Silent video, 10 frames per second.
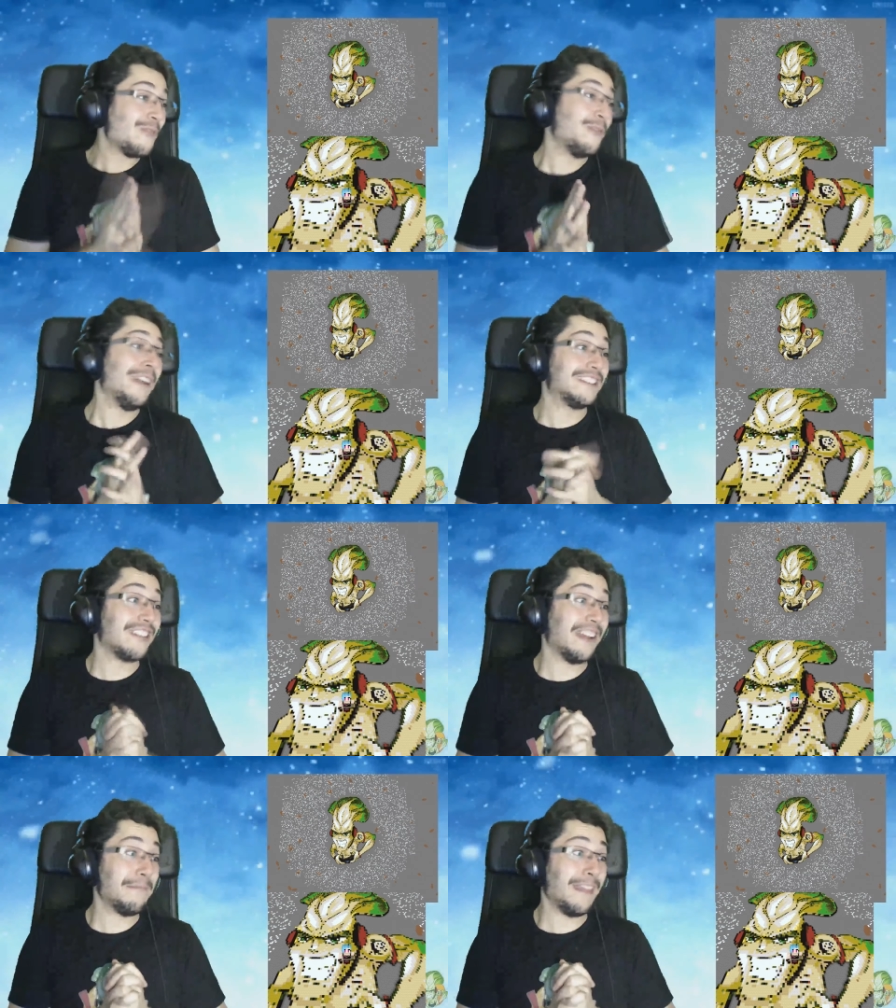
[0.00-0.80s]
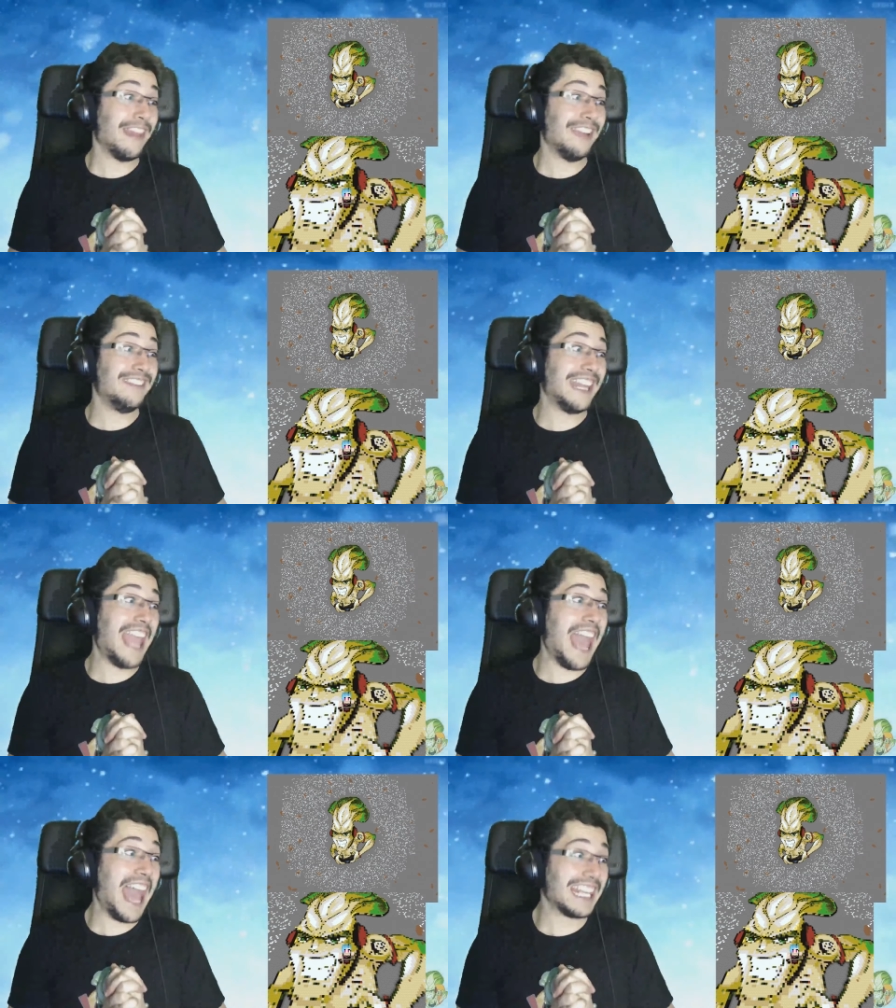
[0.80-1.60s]
what's gonna be the
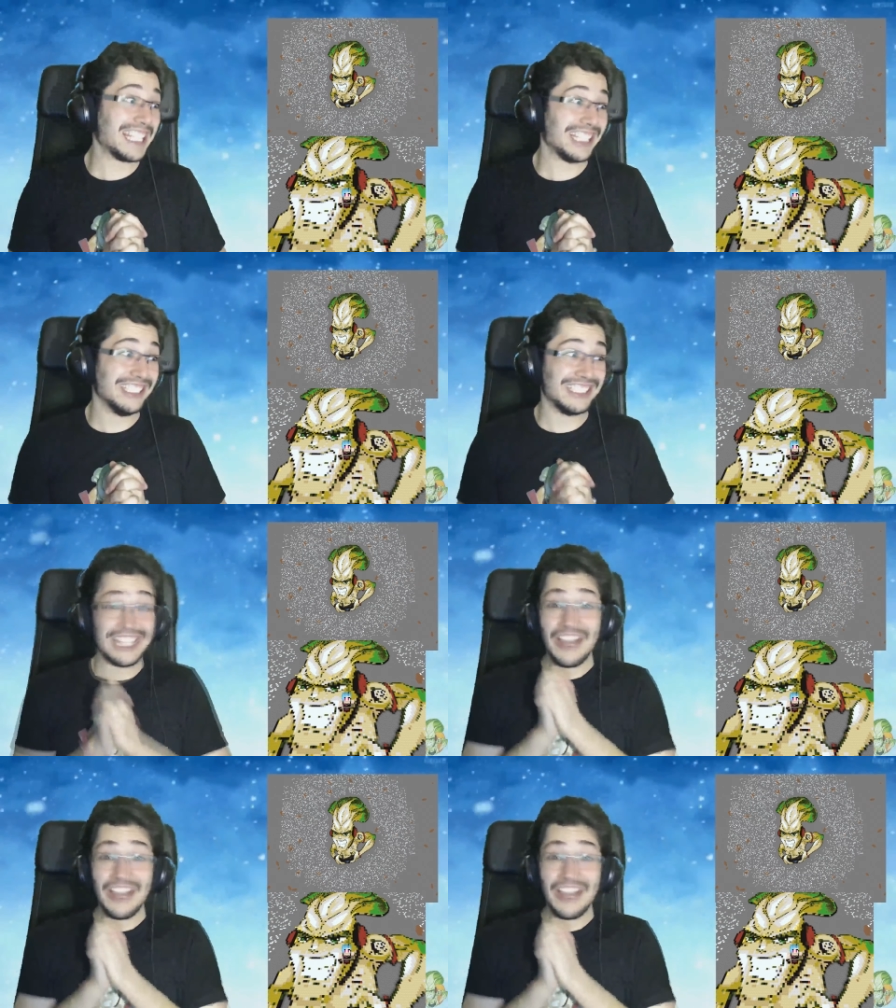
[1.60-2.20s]
reactions?